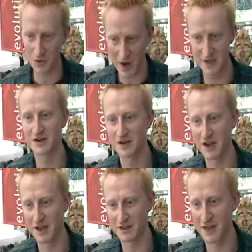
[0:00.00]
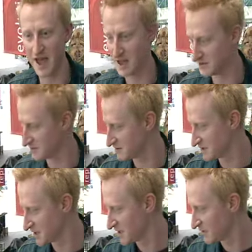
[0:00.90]
of went on like that, and
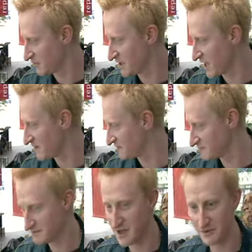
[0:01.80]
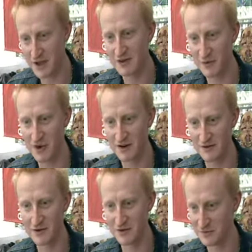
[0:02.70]
we have yeah we have quite a
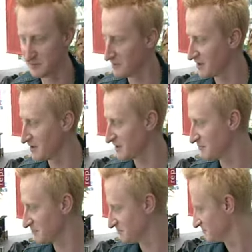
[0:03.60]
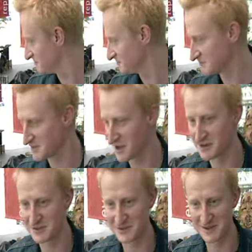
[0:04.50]
few, I think,
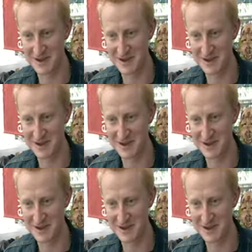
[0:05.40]
dinosaurs